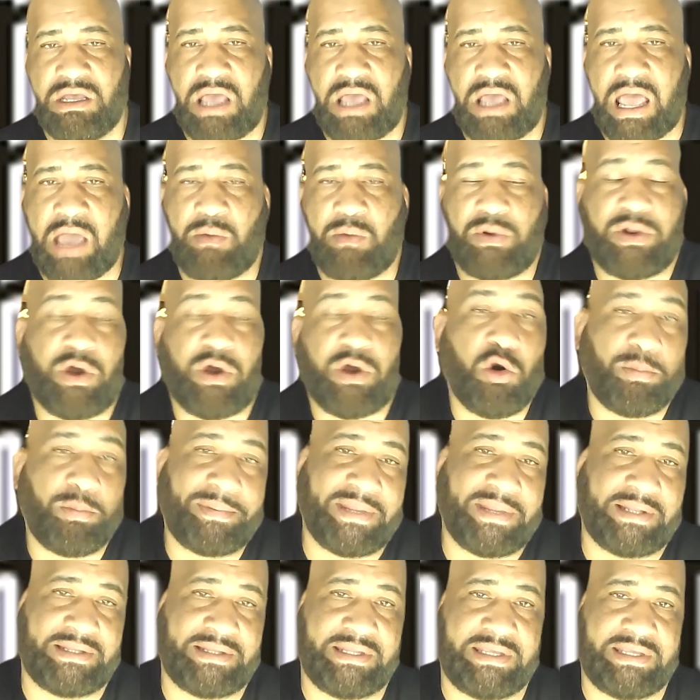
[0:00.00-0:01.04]
I would hope
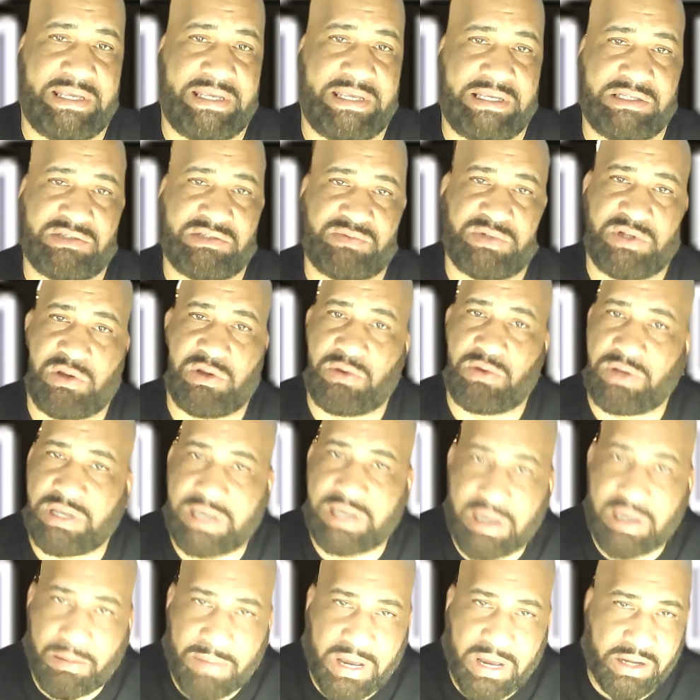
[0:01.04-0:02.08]
that the Kings would know to
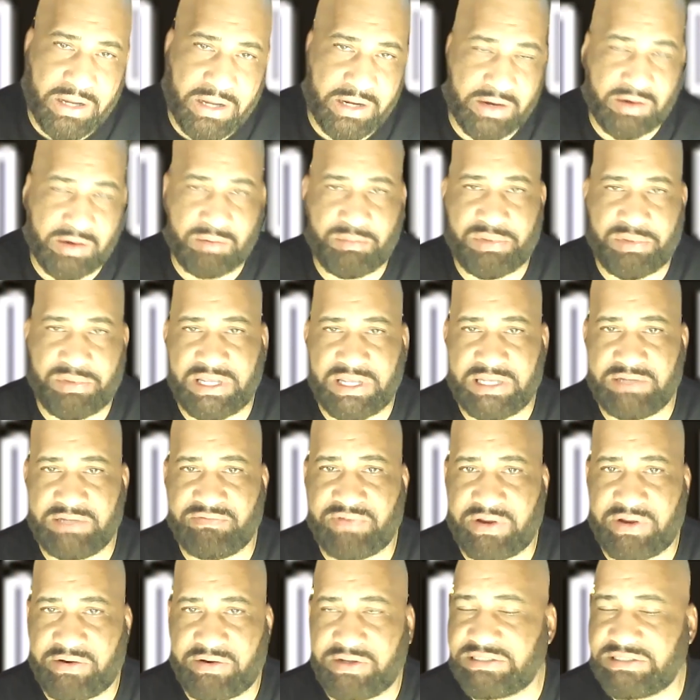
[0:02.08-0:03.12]
come out here and play
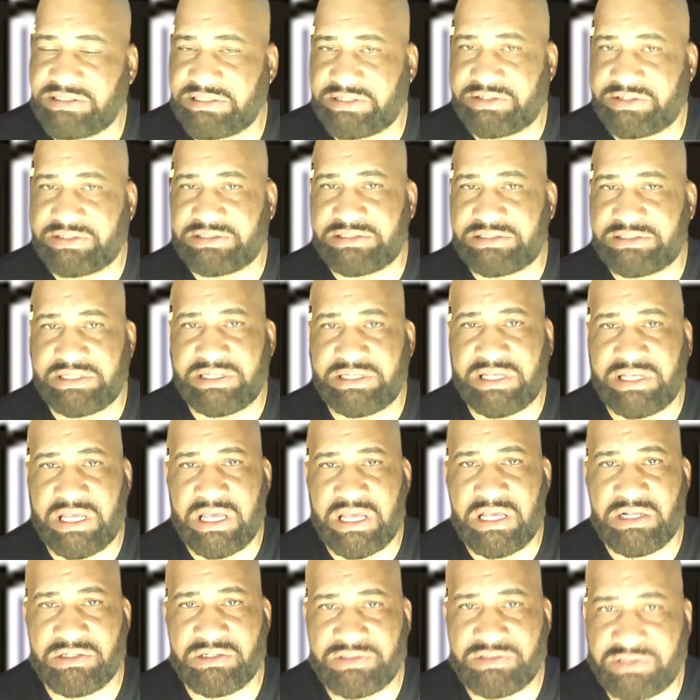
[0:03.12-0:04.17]
very seriously.
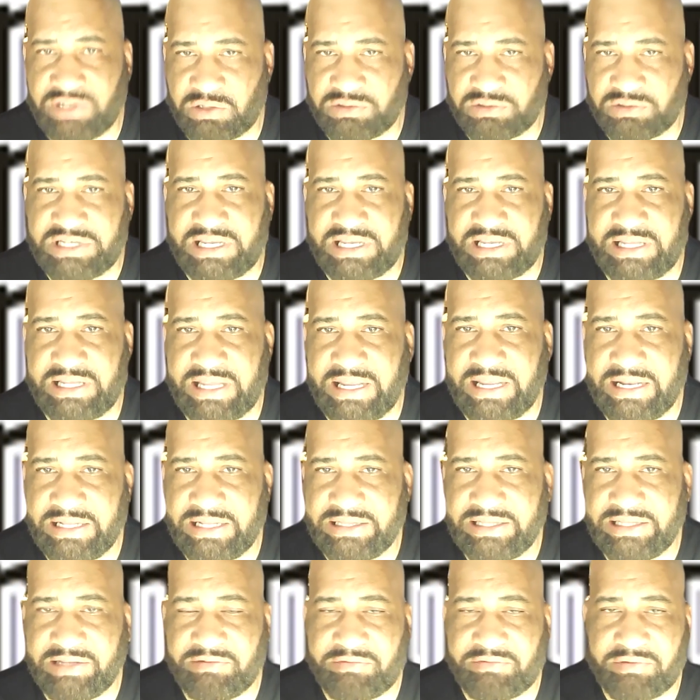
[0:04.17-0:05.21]
Don't take
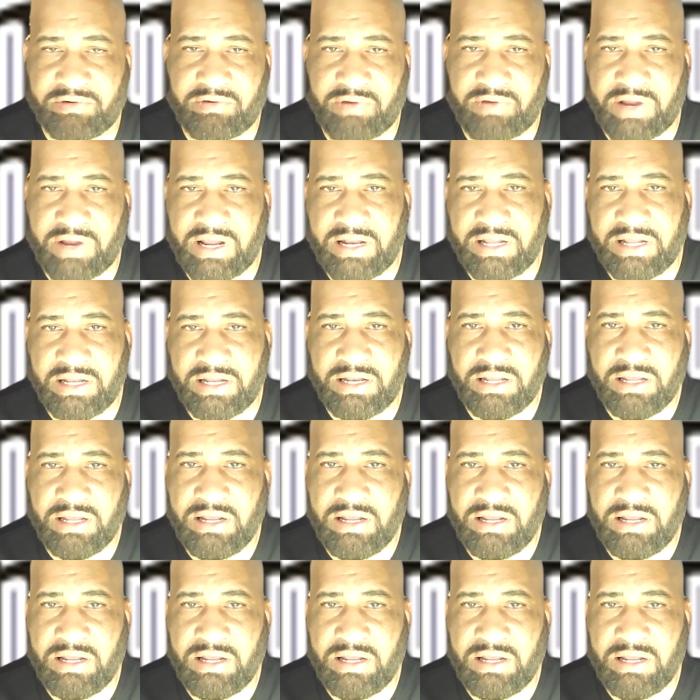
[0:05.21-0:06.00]
anything for granted.